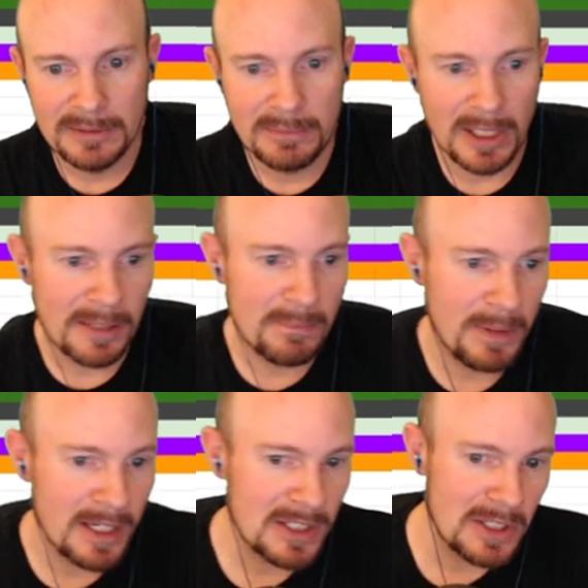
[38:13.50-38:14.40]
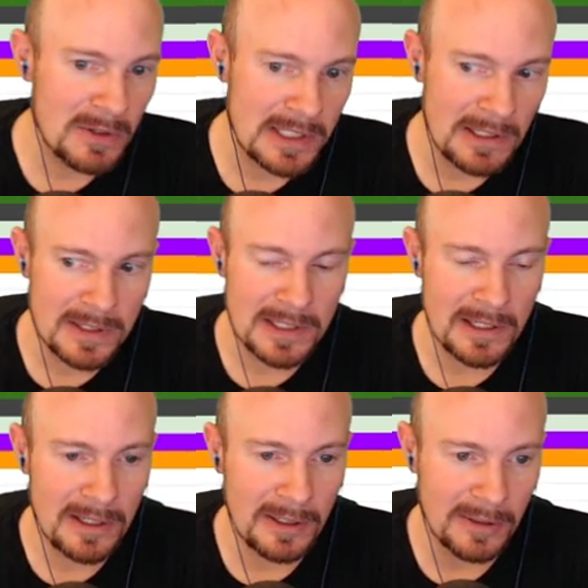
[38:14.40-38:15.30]
you're like, but it's too slow,
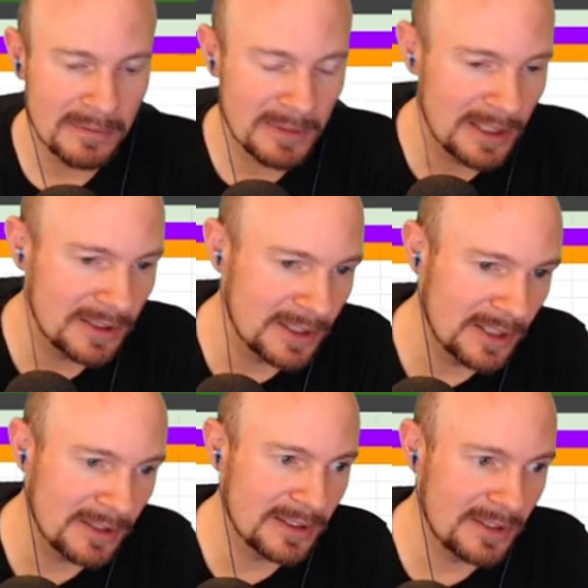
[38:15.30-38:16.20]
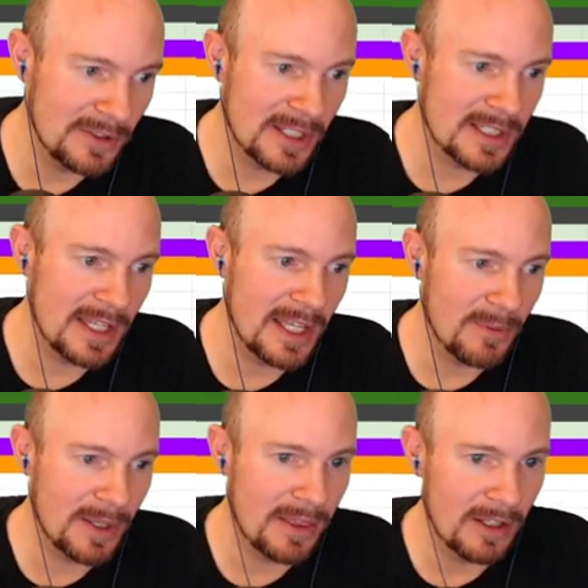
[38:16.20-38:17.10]
slow. Well, you know, you could say that
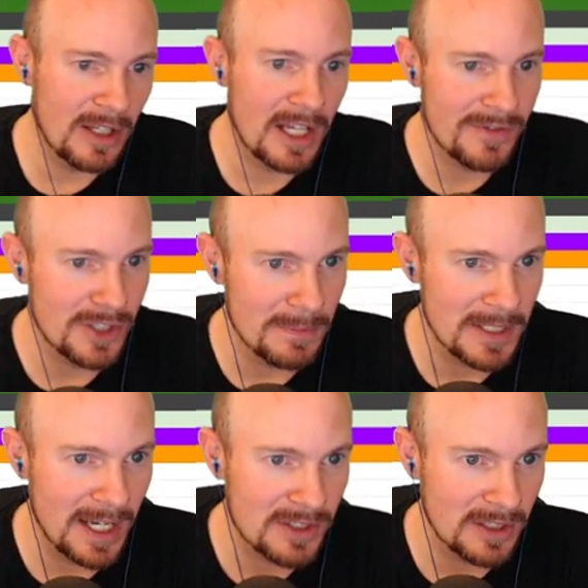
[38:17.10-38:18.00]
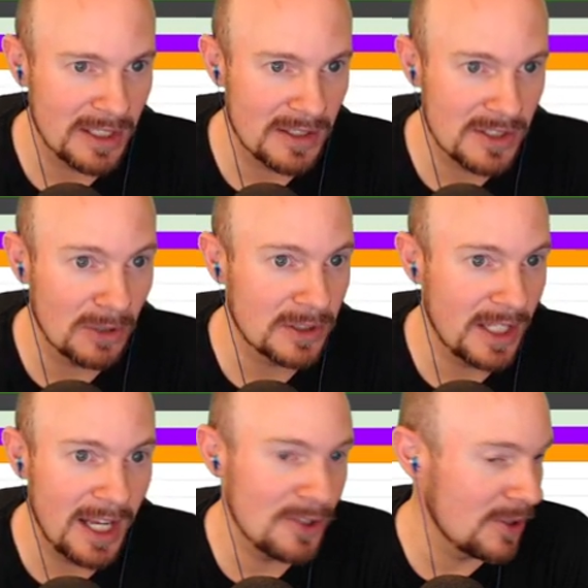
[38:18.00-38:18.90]
with a lot of ships actually. Zoltan
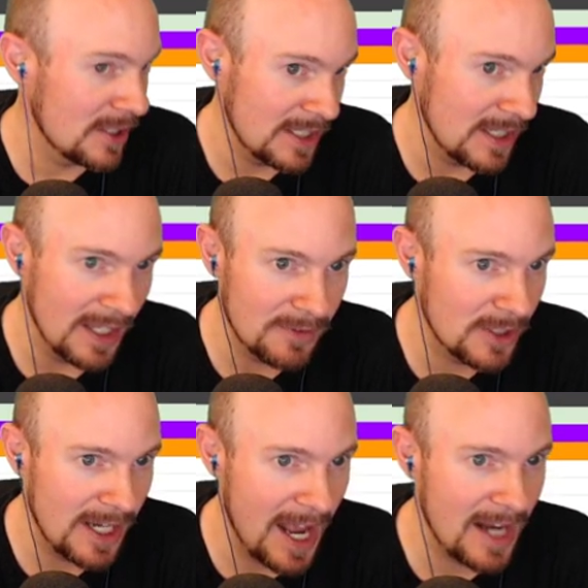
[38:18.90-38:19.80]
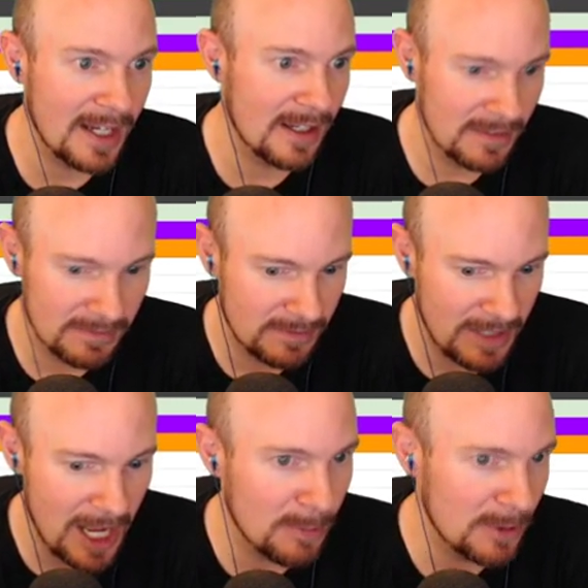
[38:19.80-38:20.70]
A, you could say that. If you get hacking,
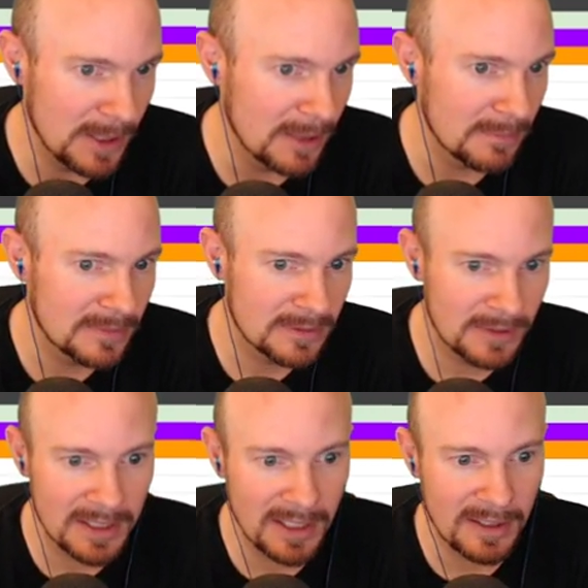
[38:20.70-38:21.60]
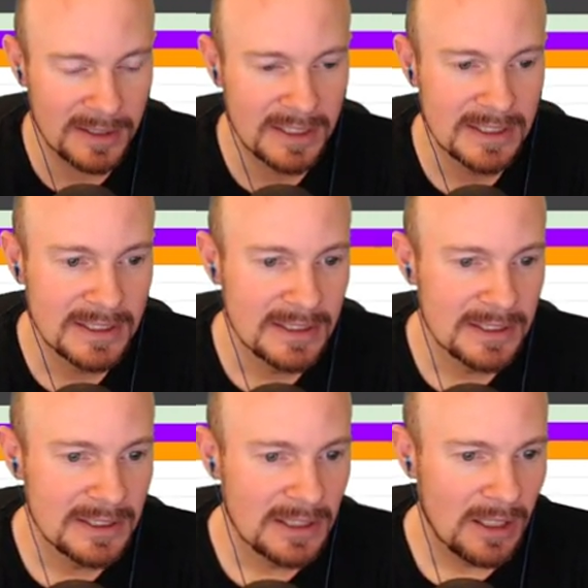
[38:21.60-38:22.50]
halberd beam right there.
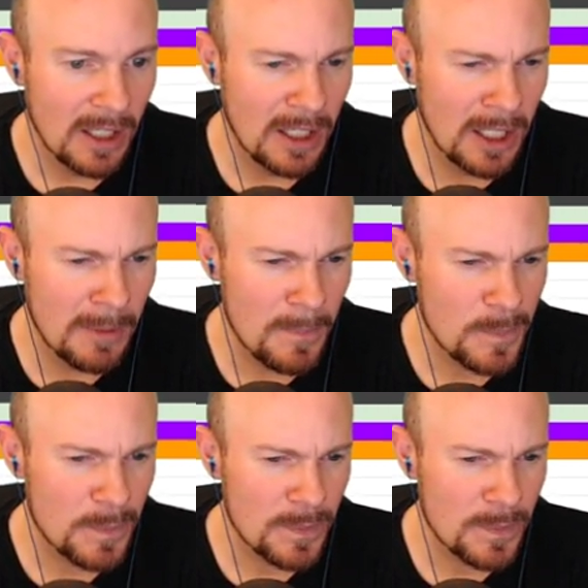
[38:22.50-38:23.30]
Um,